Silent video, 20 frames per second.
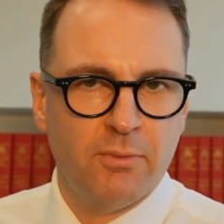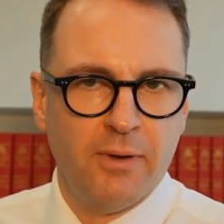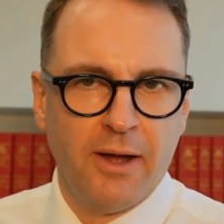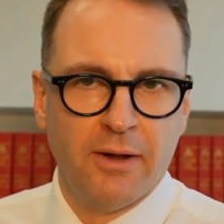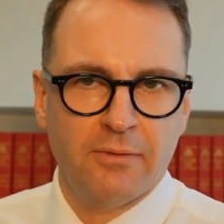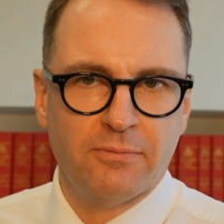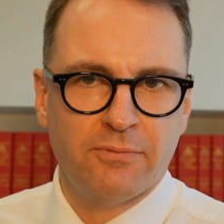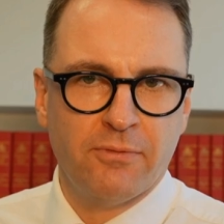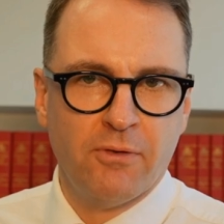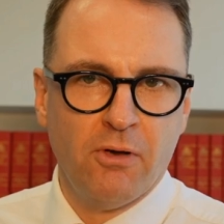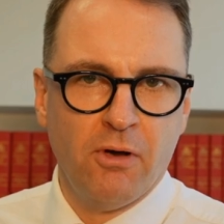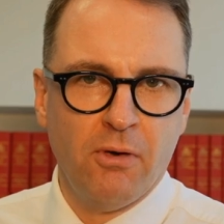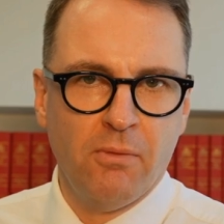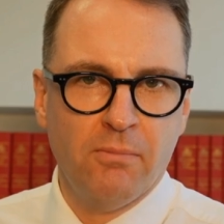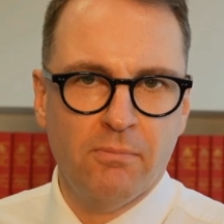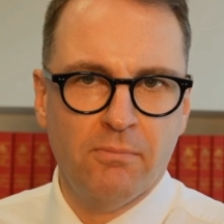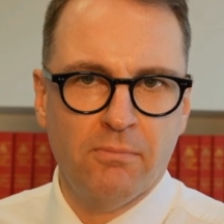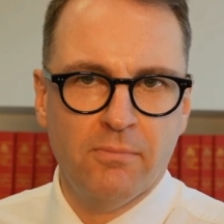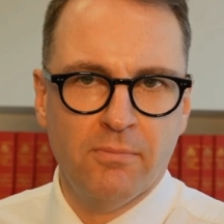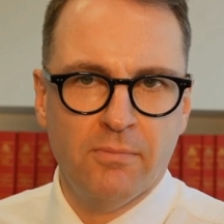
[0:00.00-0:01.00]
Rudd
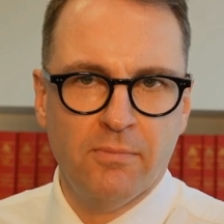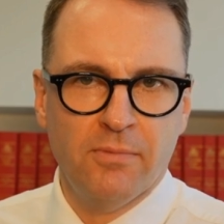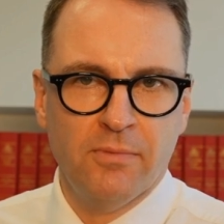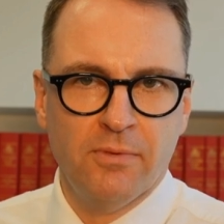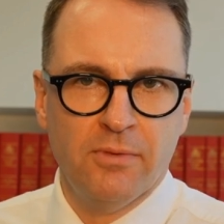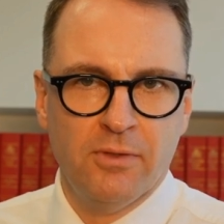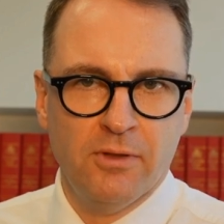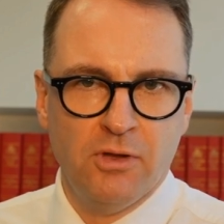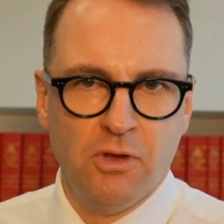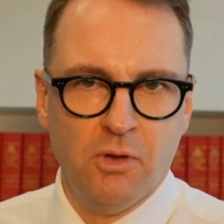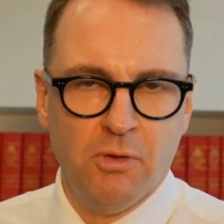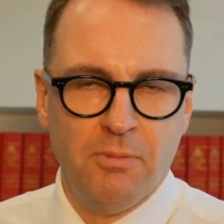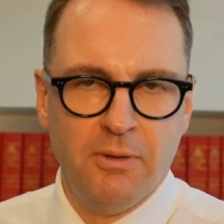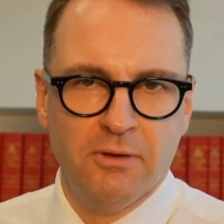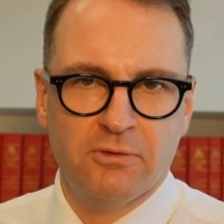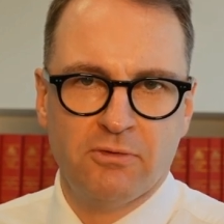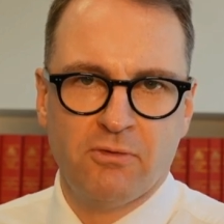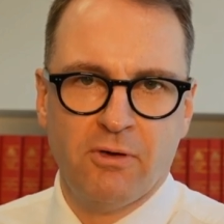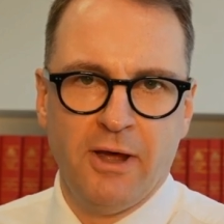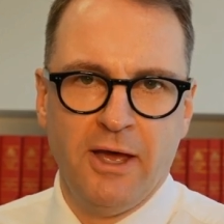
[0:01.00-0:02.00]
from the new
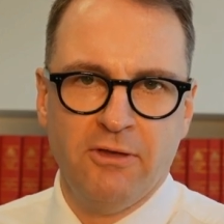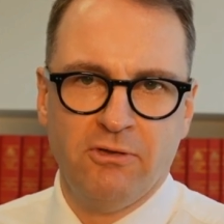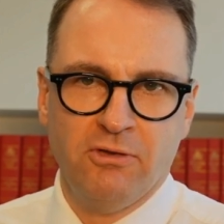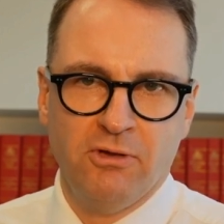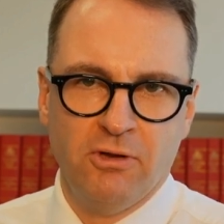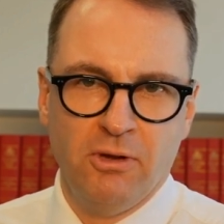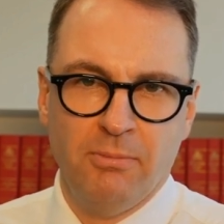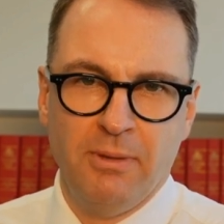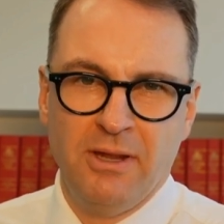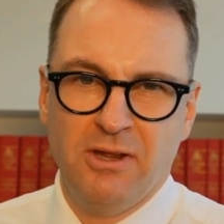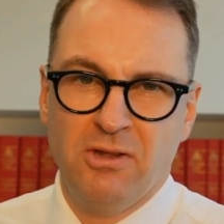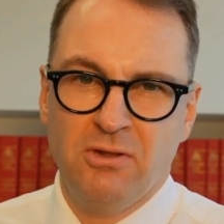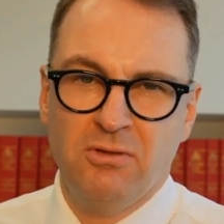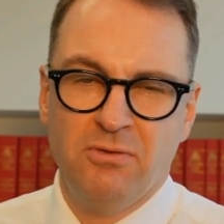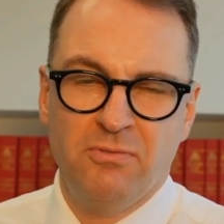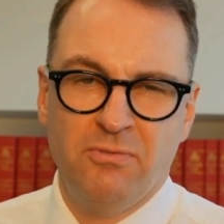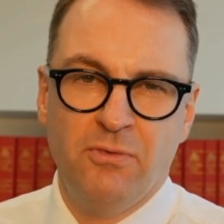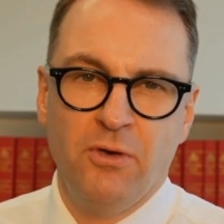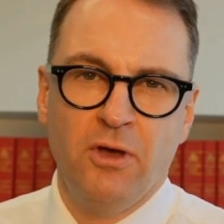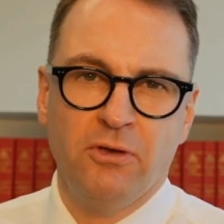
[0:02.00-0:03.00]
administration? I mean,
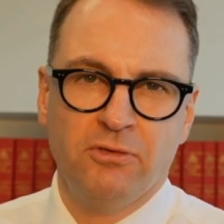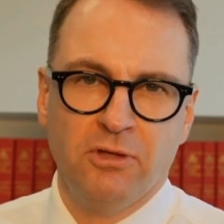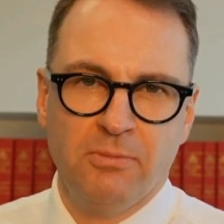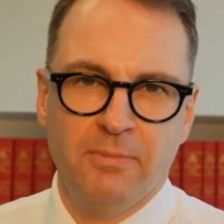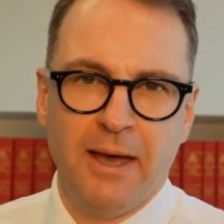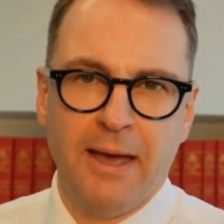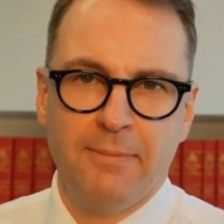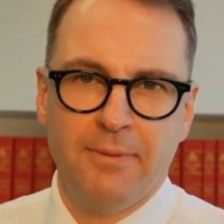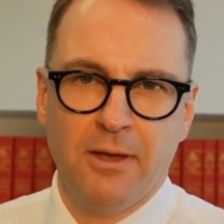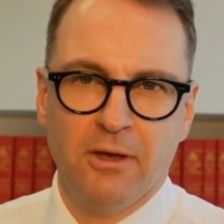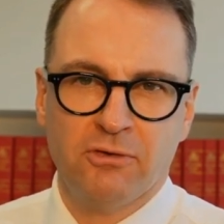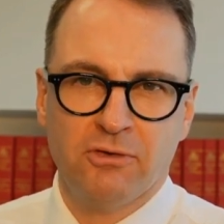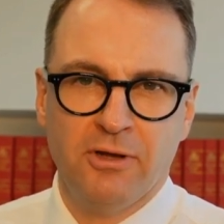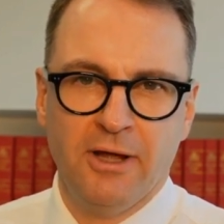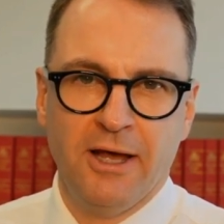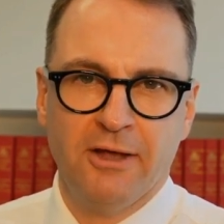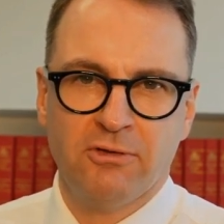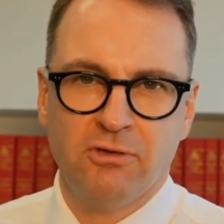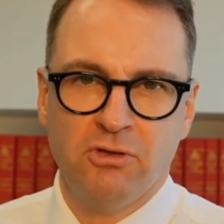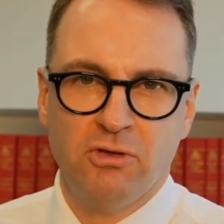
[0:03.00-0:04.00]
firstly, maybe I should
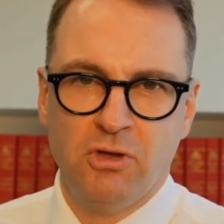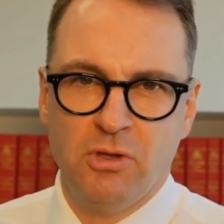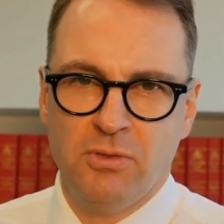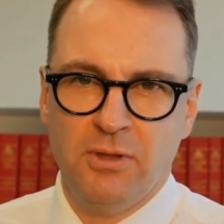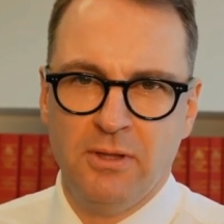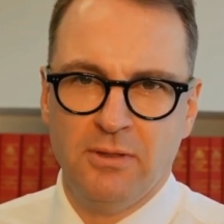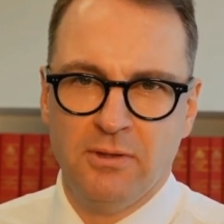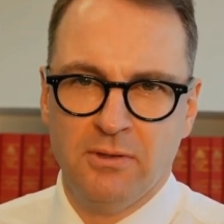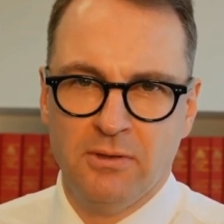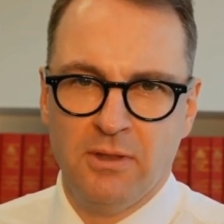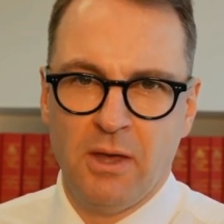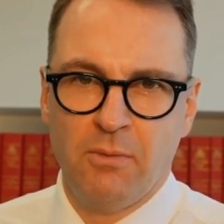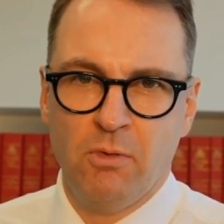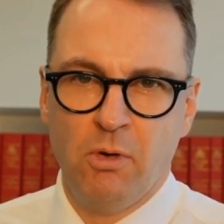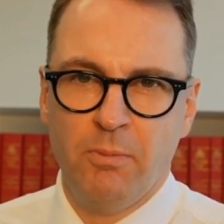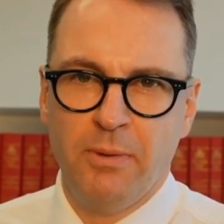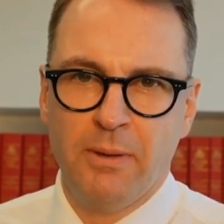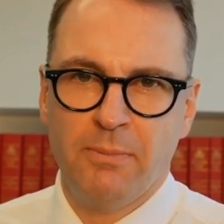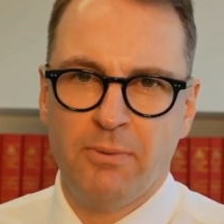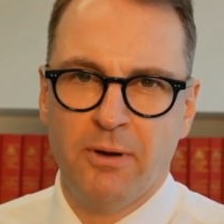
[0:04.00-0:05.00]
ask you: do you think that there
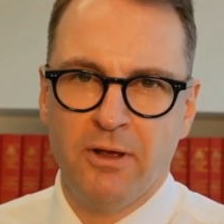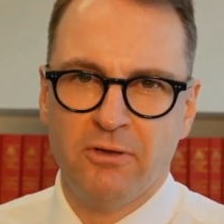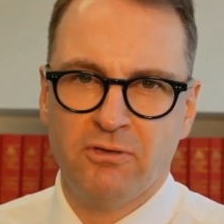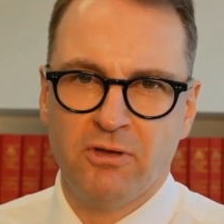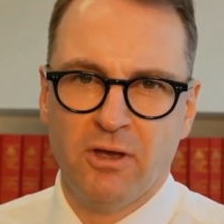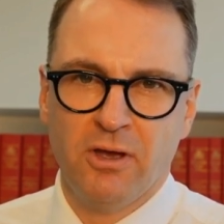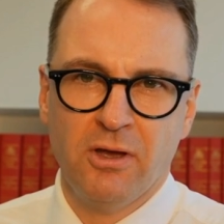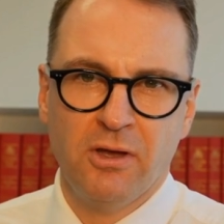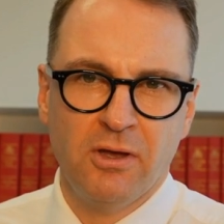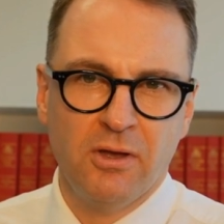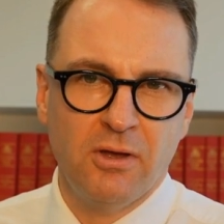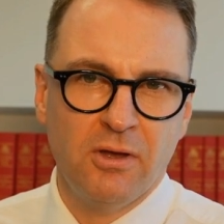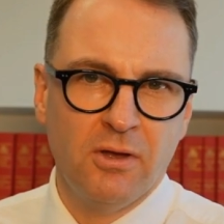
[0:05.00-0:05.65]
will be pressure